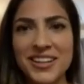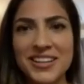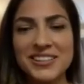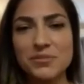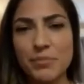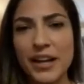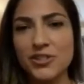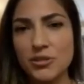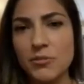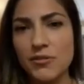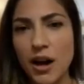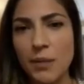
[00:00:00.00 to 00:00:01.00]

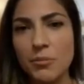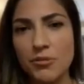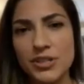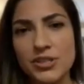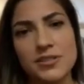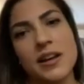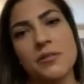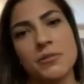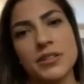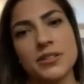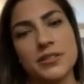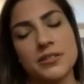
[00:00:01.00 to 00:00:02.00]
spectrum of operations that
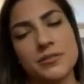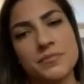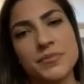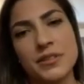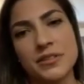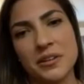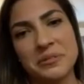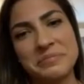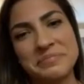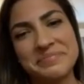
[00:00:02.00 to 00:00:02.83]
we do. So.